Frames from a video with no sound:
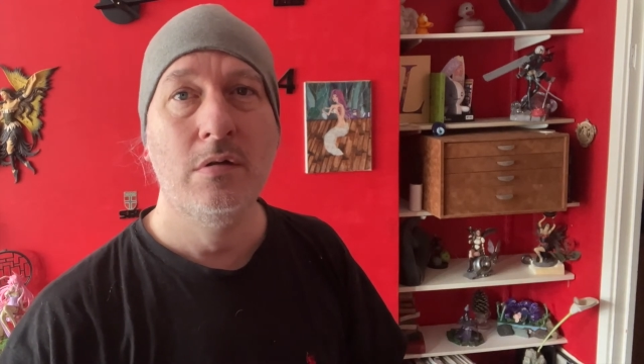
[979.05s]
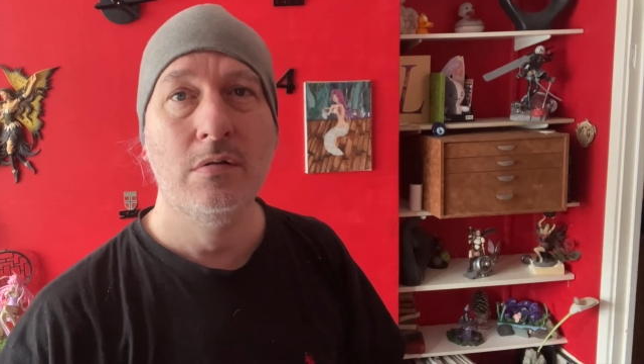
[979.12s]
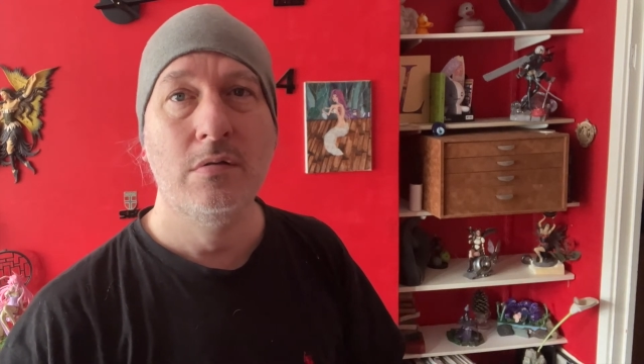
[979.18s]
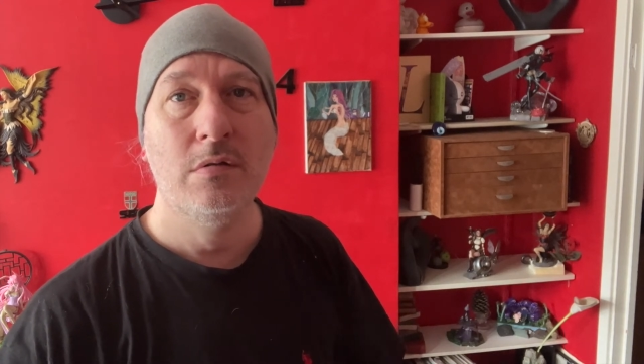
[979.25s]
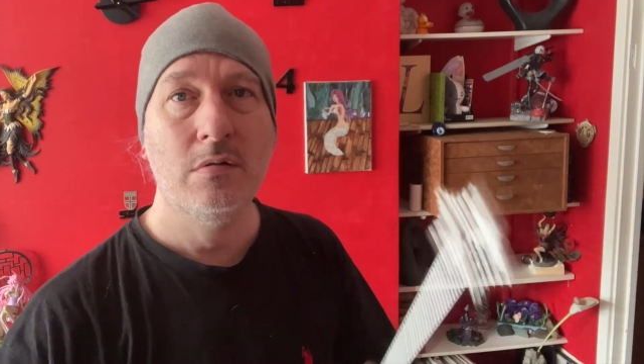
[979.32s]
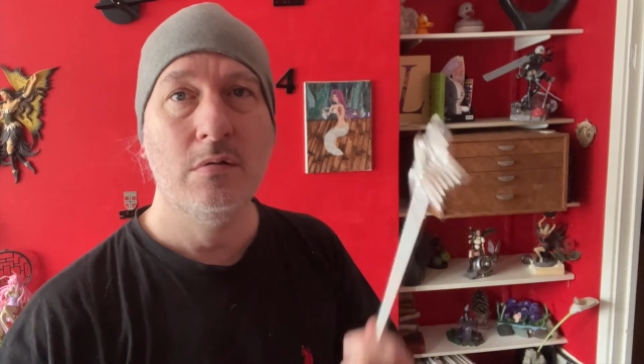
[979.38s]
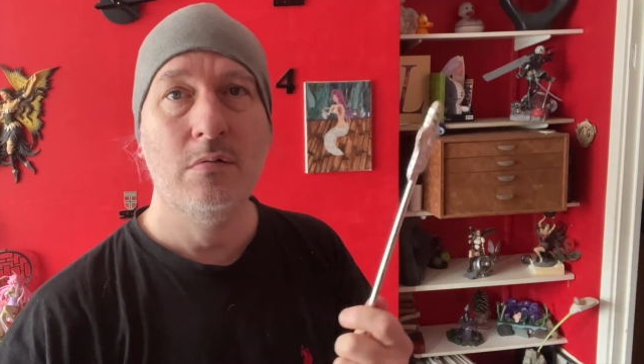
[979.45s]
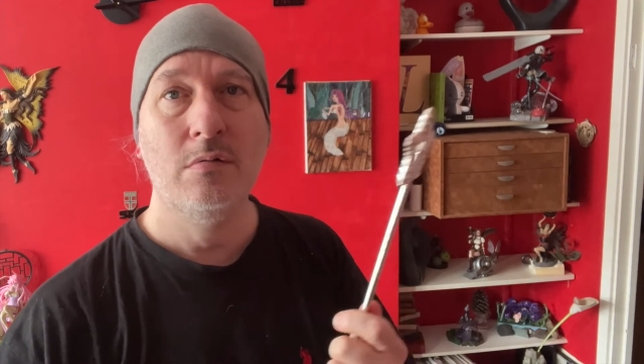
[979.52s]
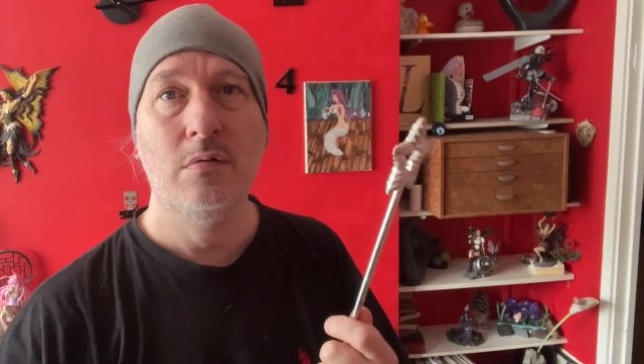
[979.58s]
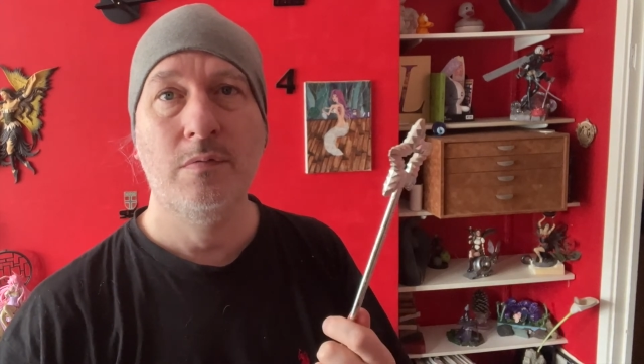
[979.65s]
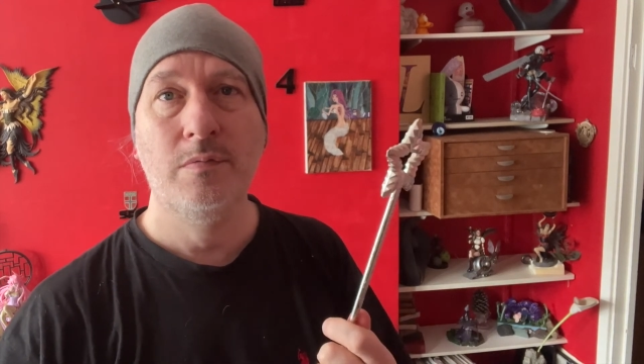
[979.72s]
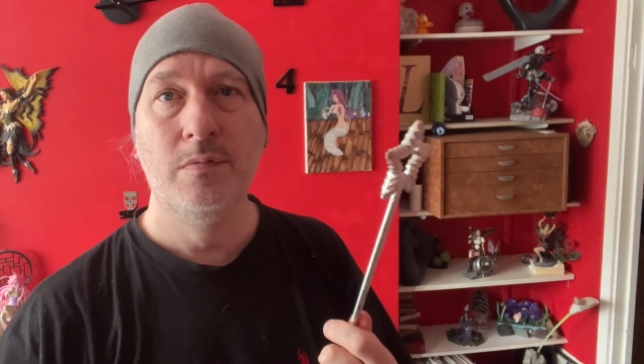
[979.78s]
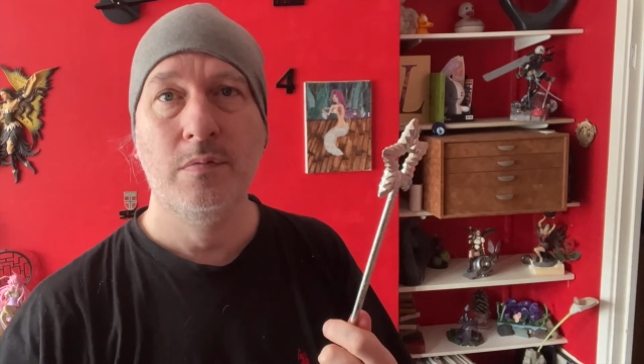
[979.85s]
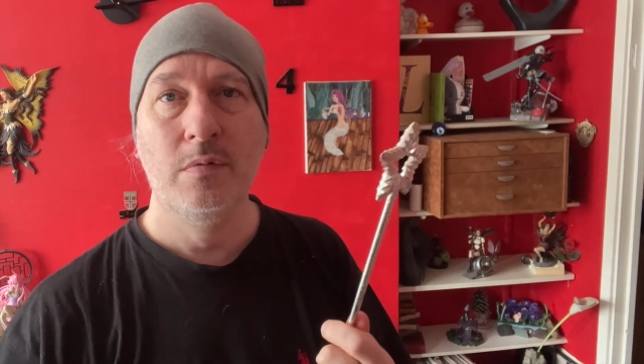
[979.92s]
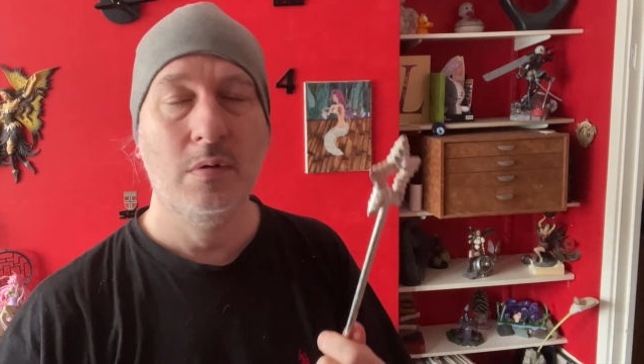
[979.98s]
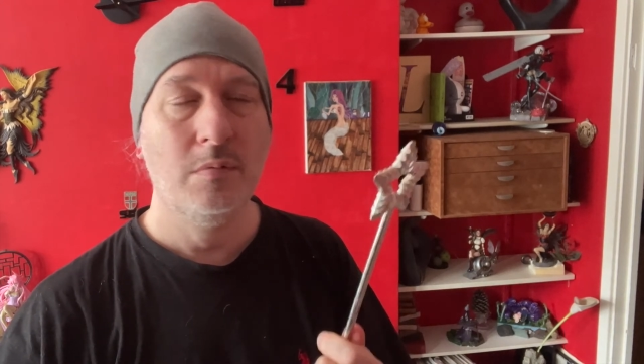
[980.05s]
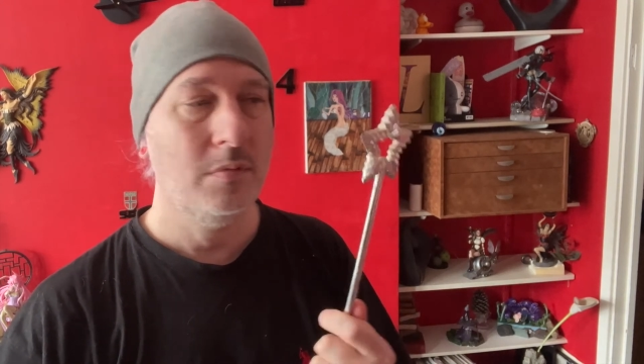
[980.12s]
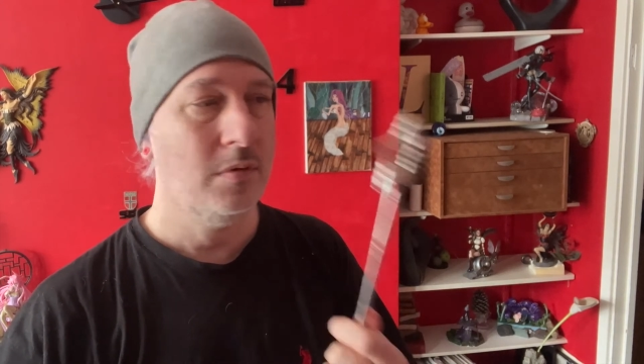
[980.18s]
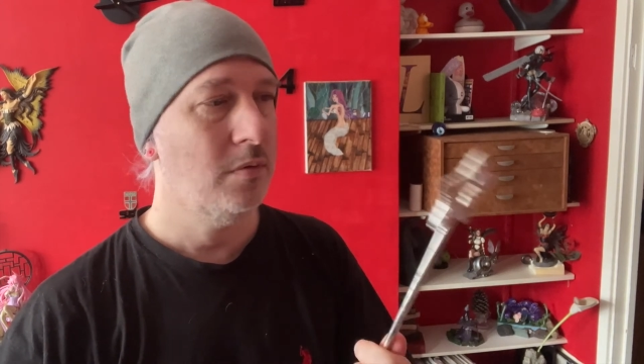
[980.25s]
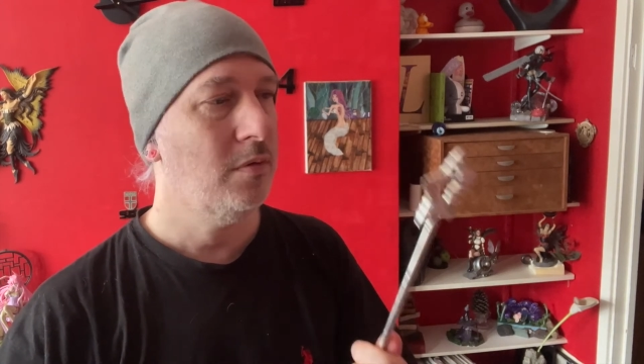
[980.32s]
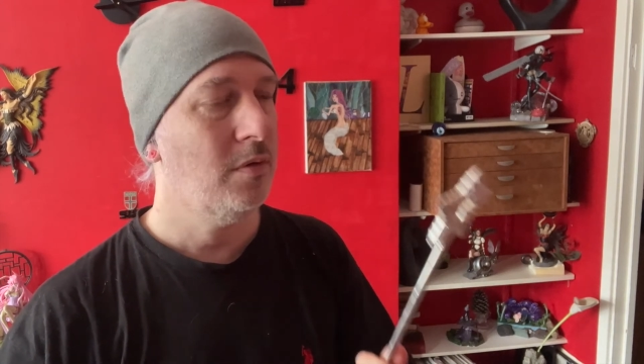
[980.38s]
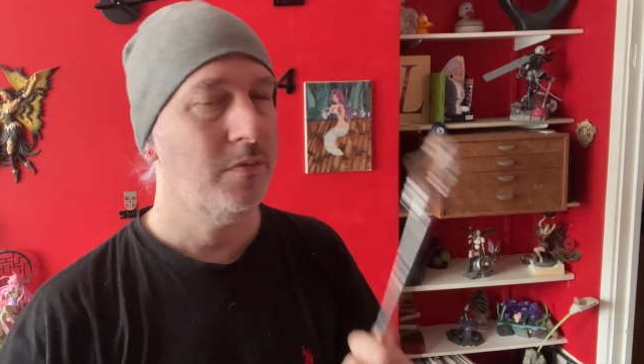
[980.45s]
so
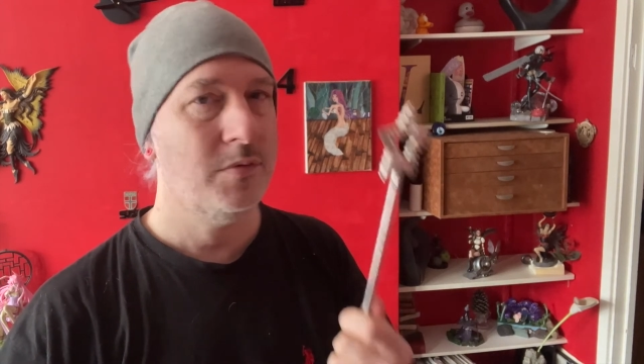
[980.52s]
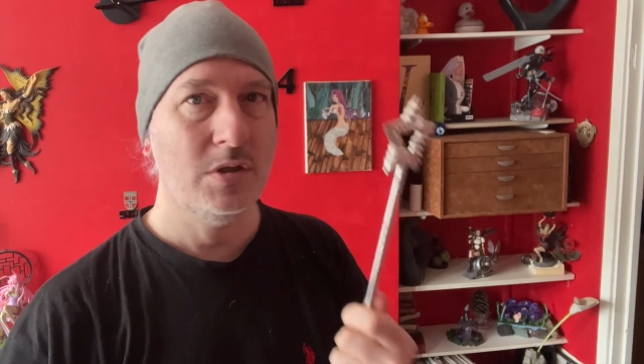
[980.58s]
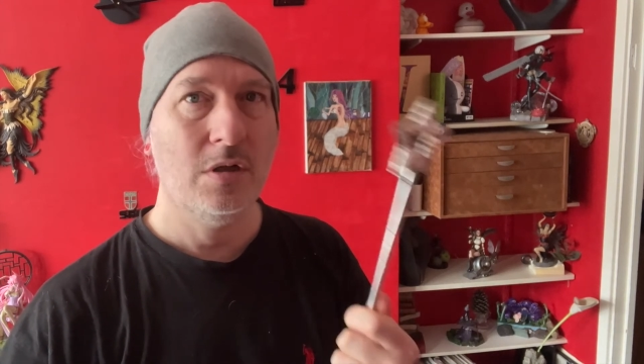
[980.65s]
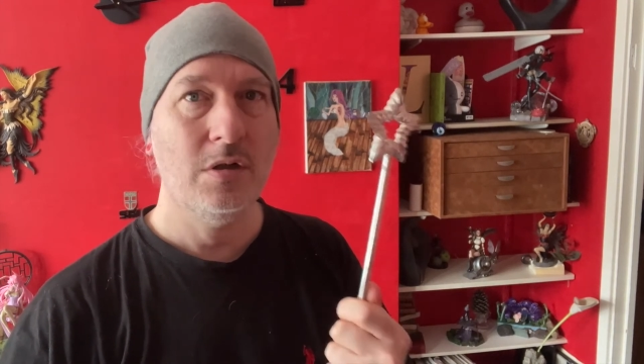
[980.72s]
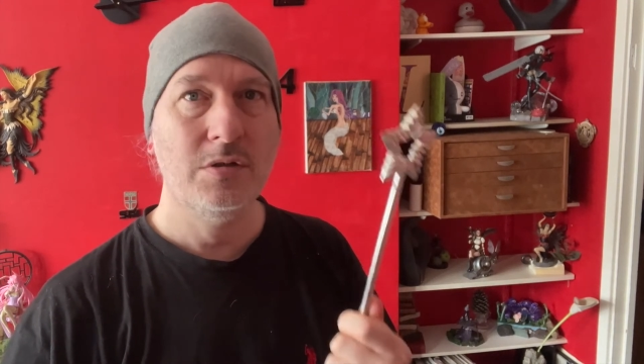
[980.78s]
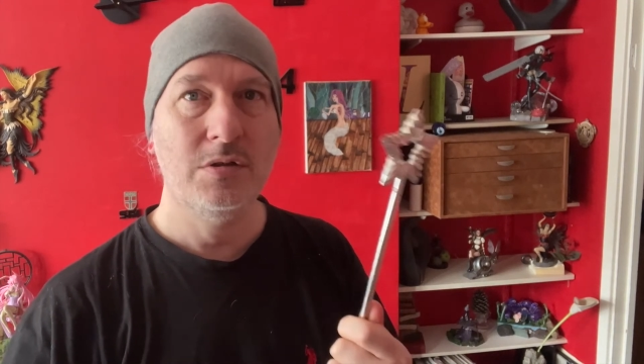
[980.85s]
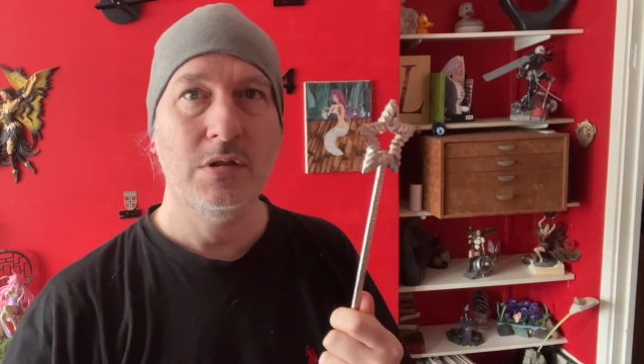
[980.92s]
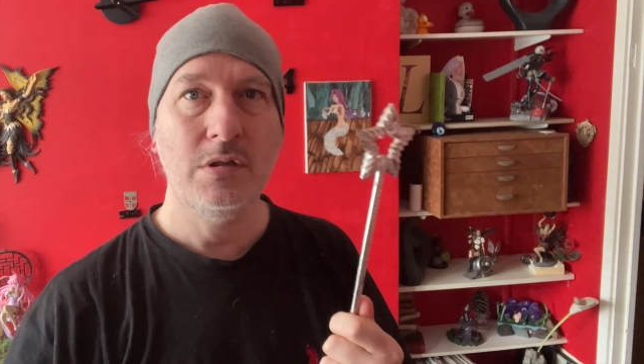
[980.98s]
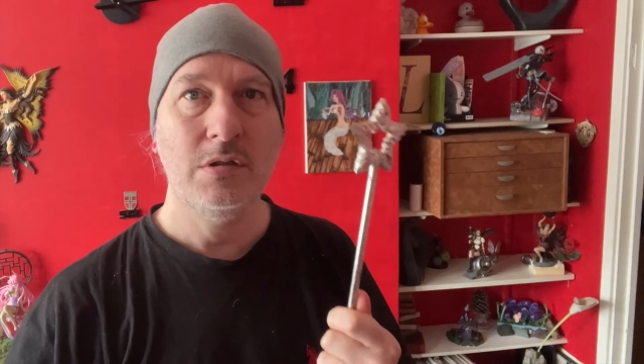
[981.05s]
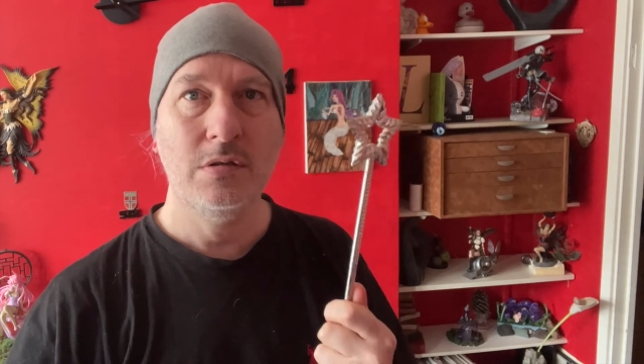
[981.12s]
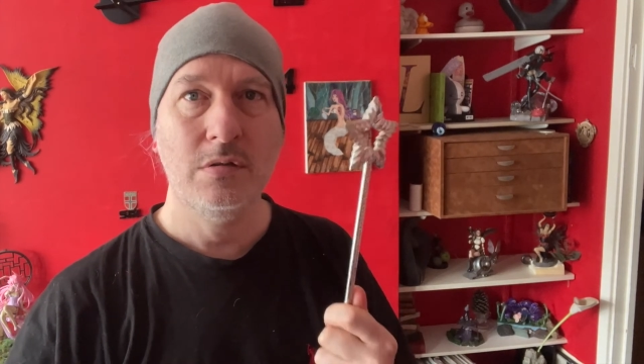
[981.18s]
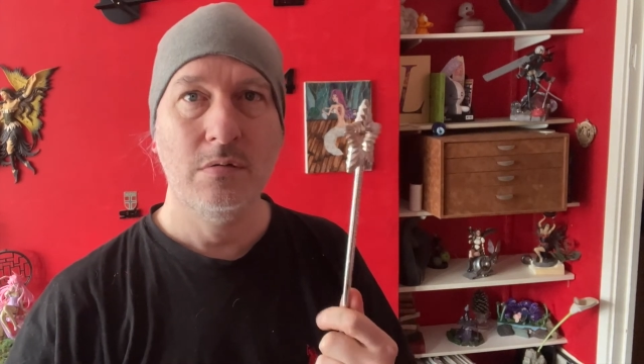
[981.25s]
I've charged this.